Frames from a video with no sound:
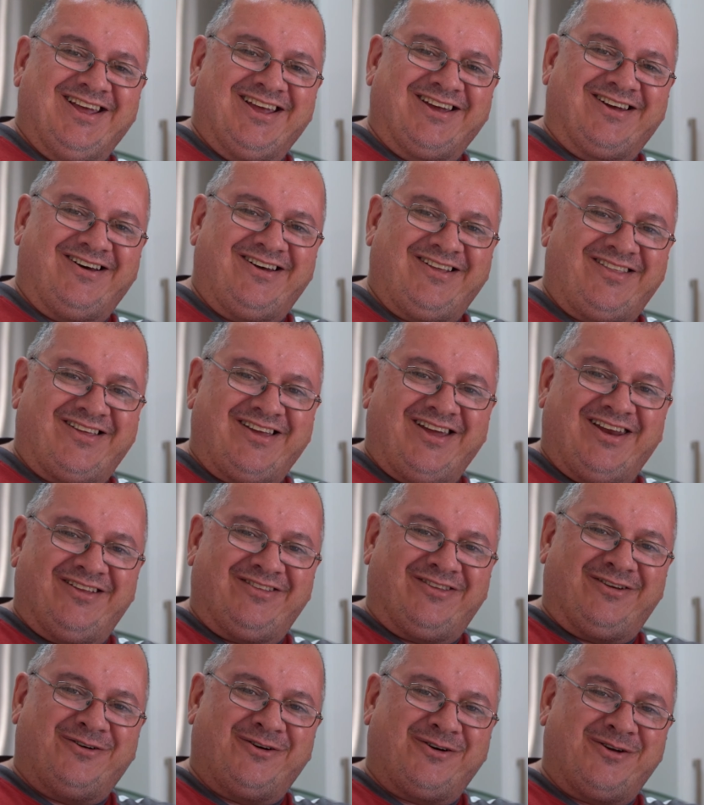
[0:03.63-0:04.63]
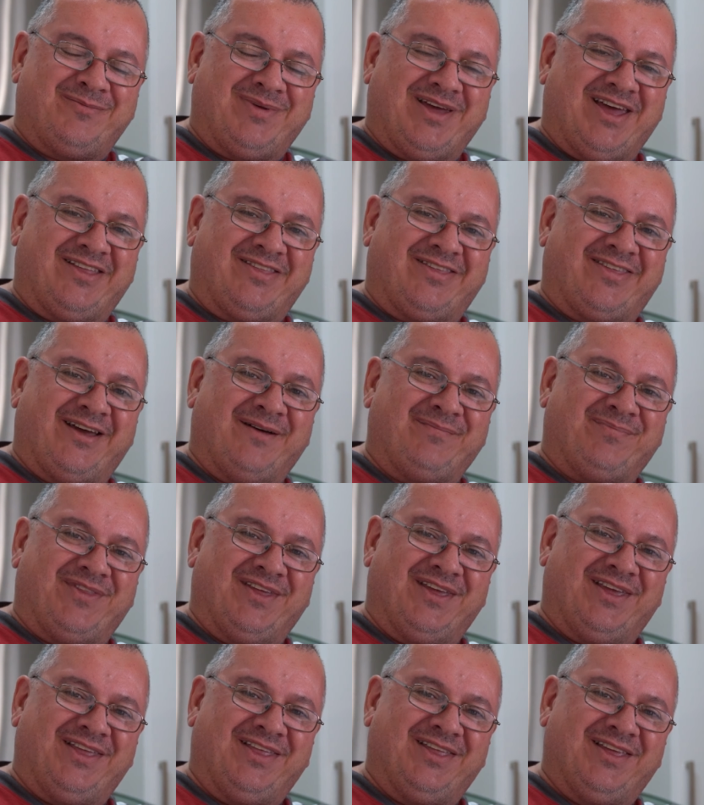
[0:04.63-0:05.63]
Guys, I'm going to talk about
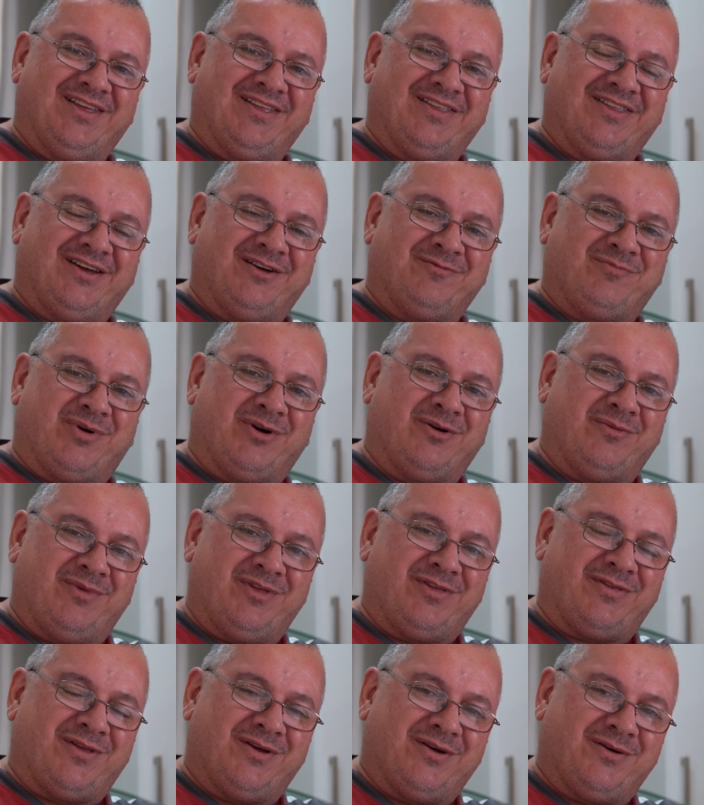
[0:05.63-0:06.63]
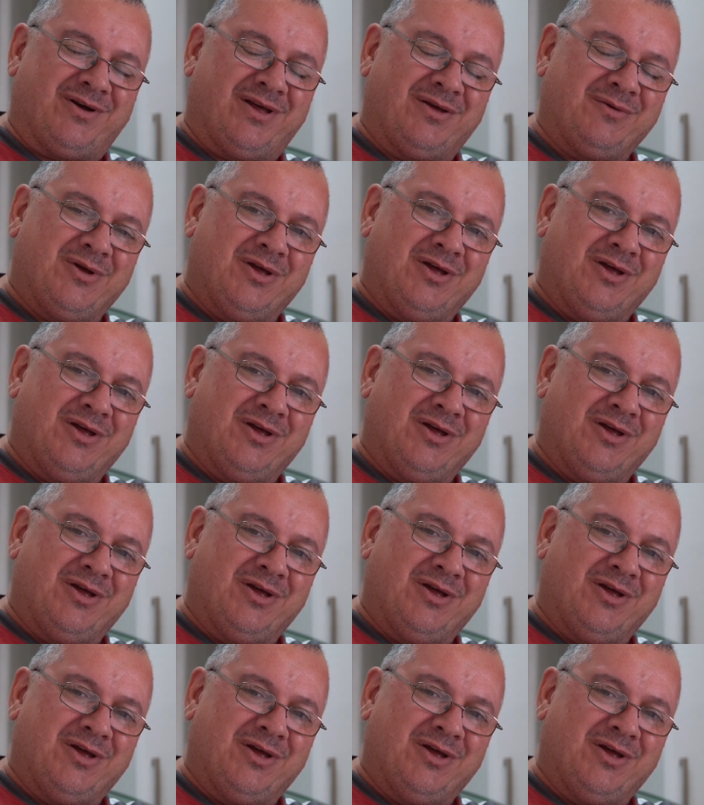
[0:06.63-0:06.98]
something that I promised I